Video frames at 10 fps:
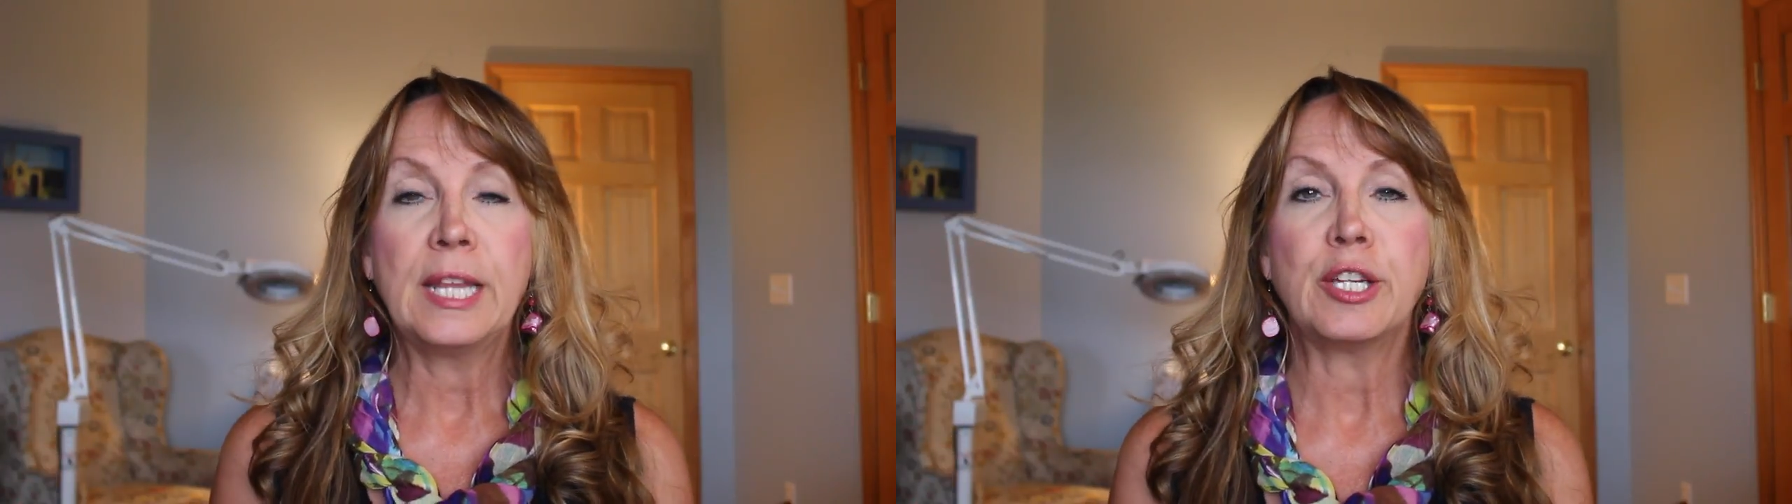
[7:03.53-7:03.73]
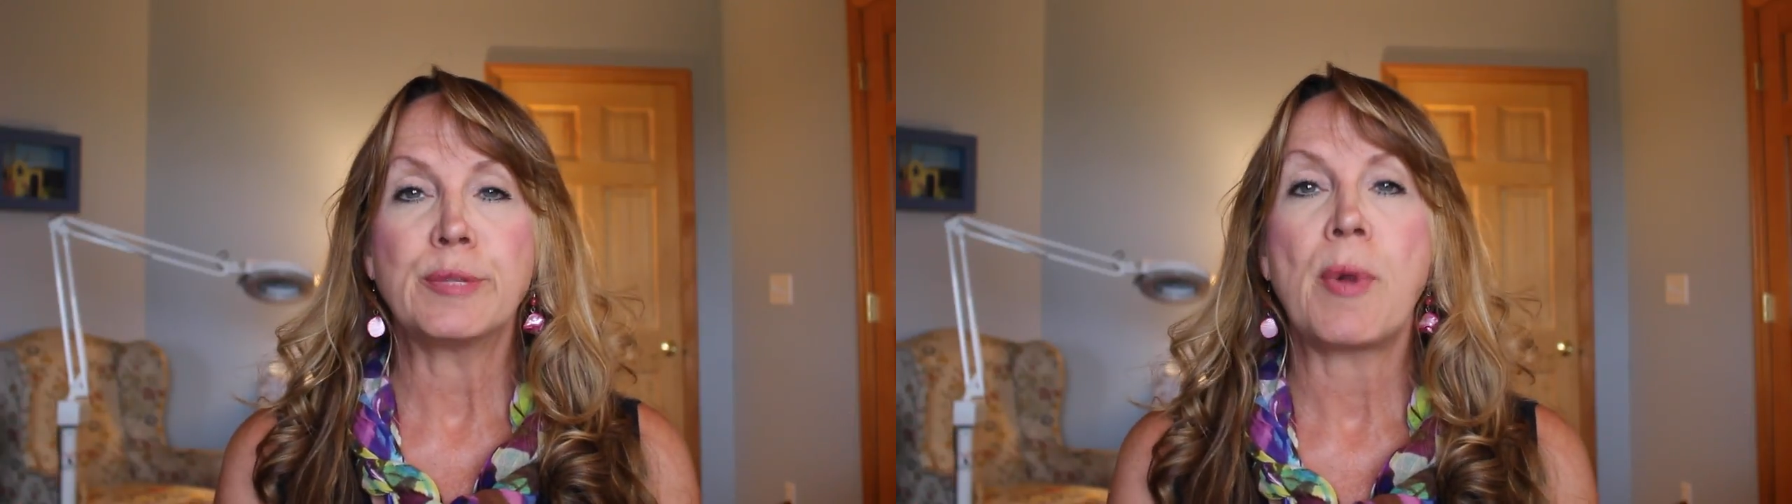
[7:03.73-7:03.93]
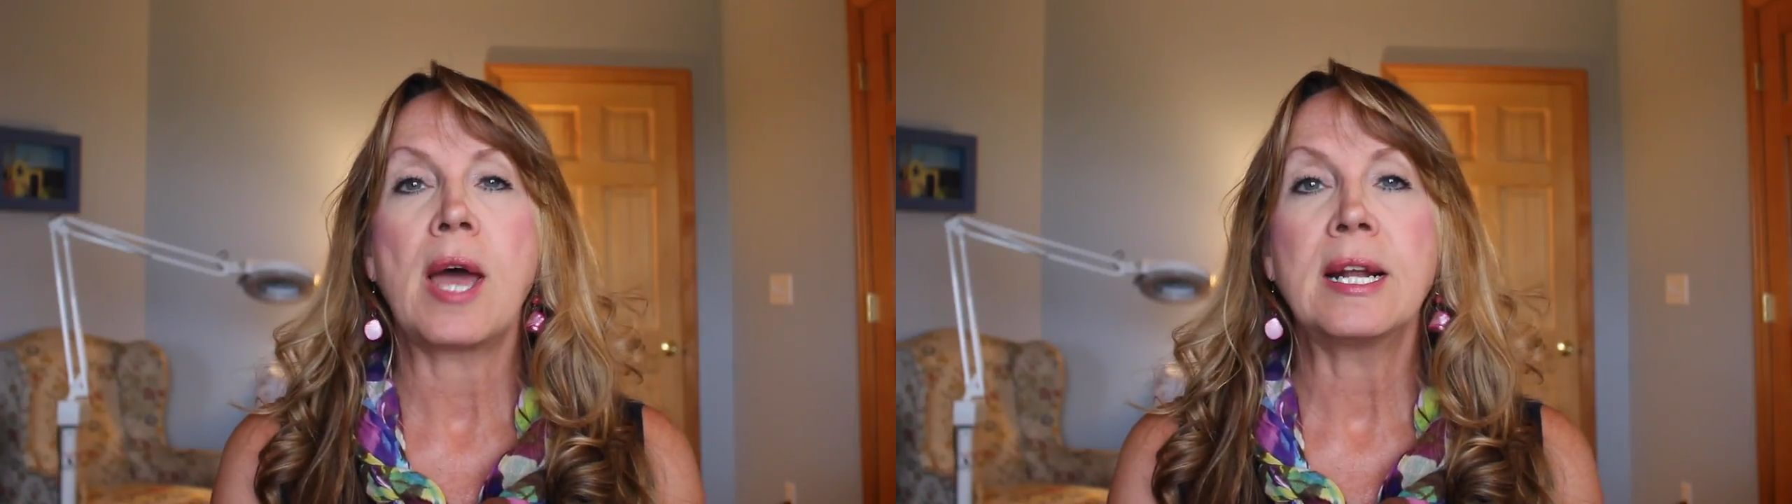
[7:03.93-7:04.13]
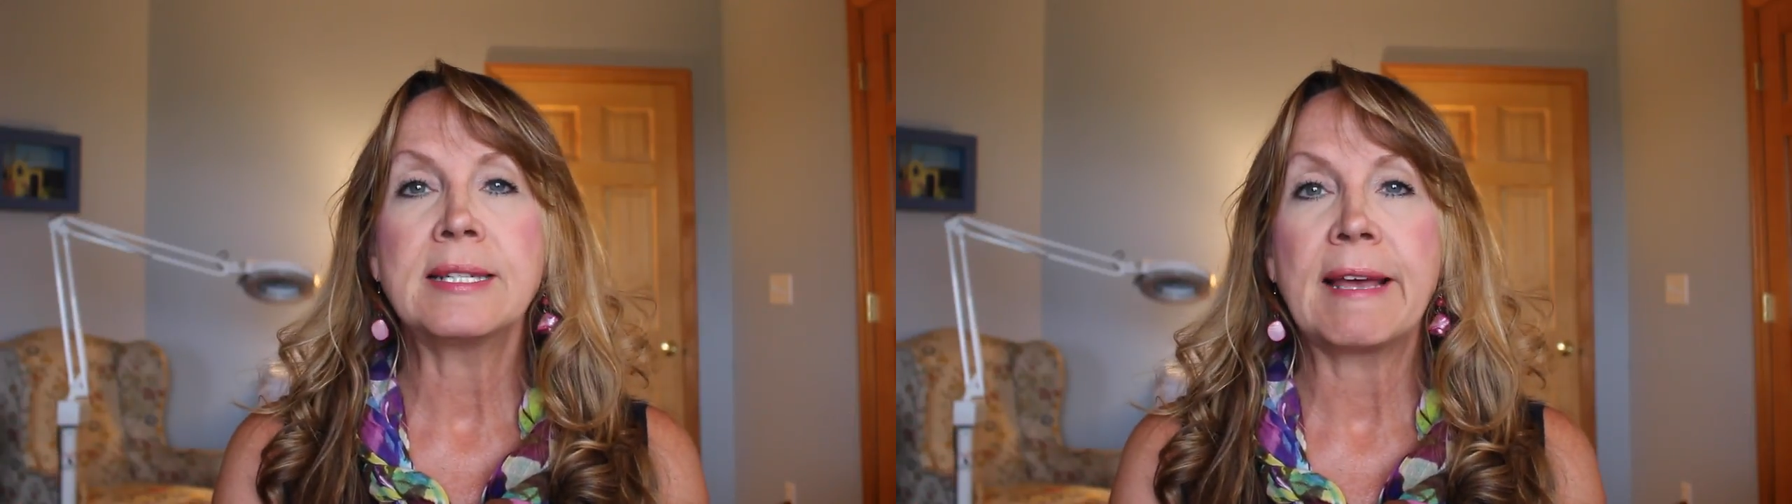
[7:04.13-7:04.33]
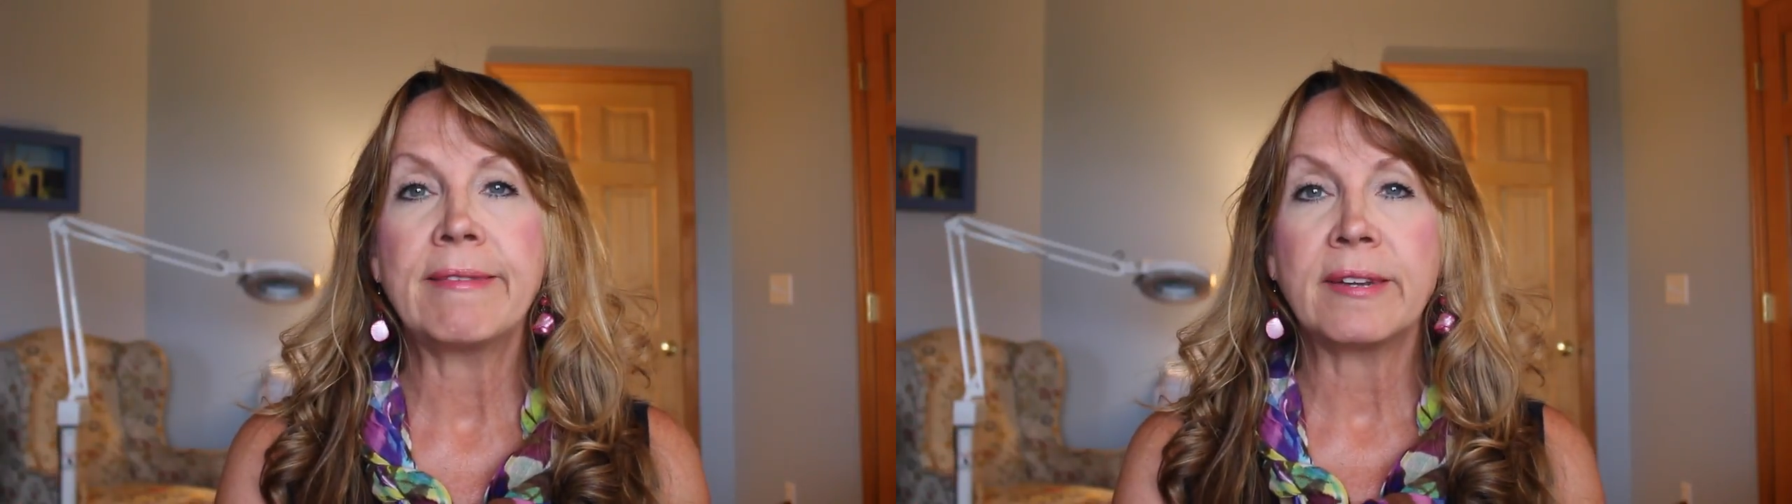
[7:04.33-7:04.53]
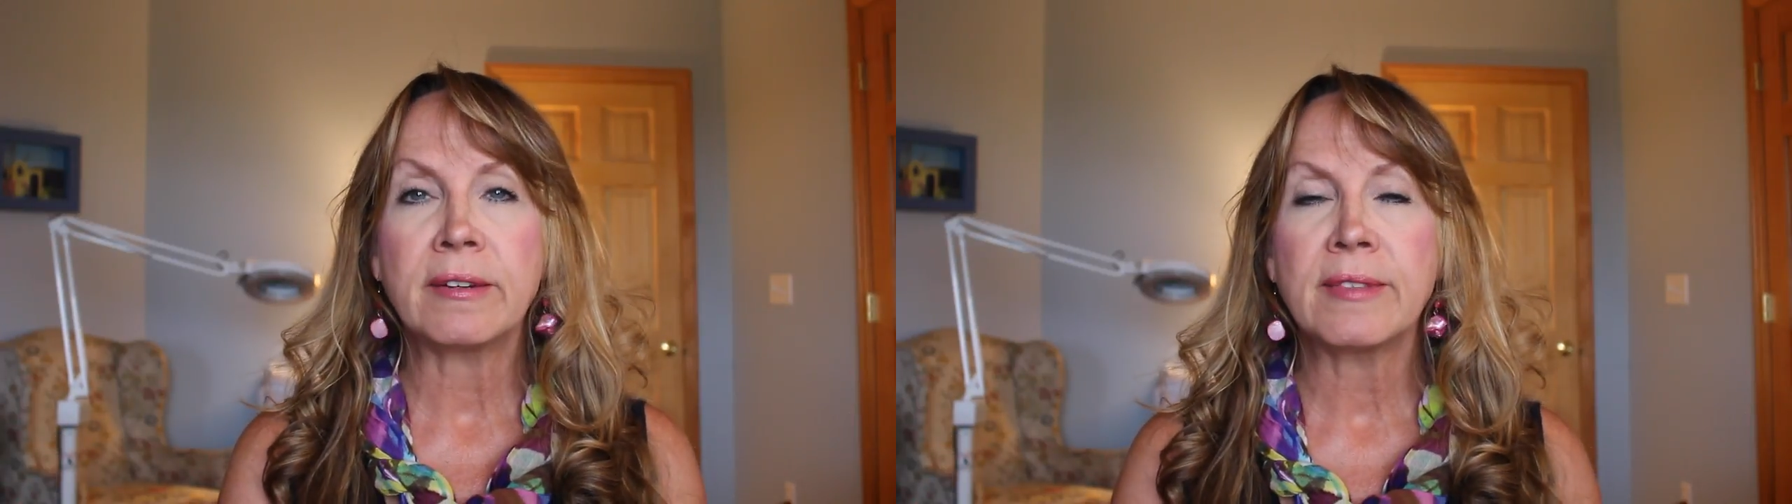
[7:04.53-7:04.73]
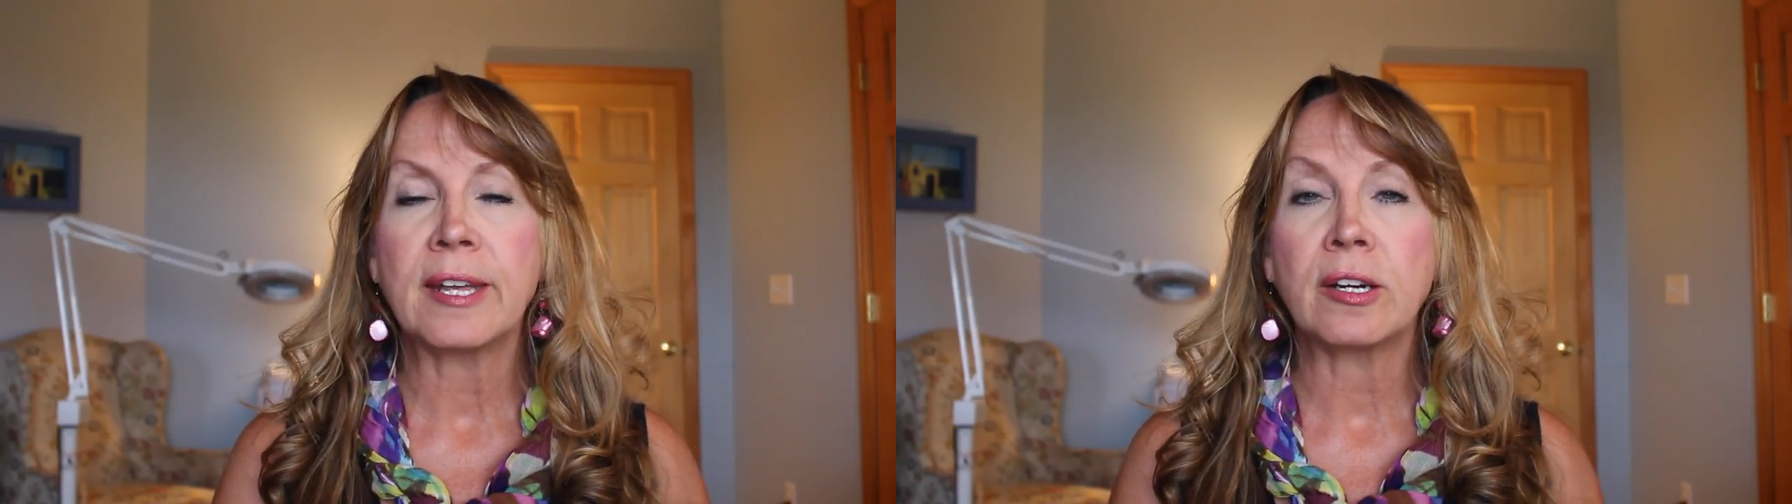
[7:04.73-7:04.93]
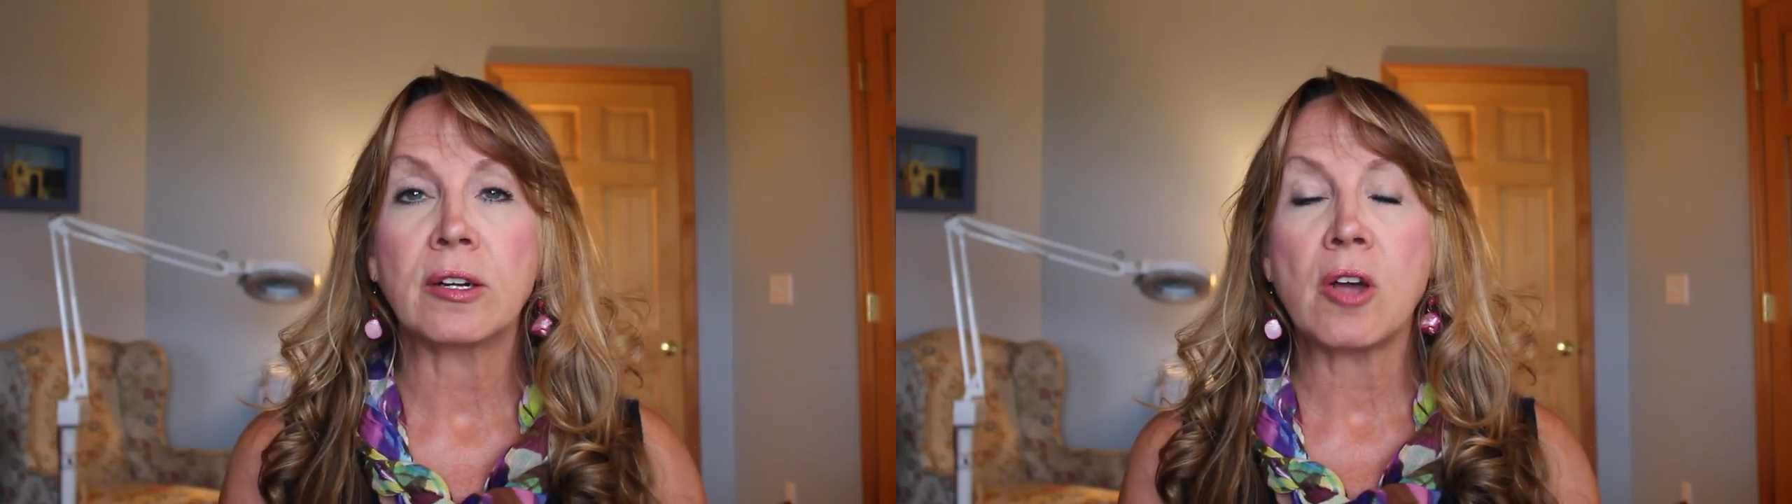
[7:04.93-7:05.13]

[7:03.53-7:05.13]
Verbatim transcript: There's products out there that are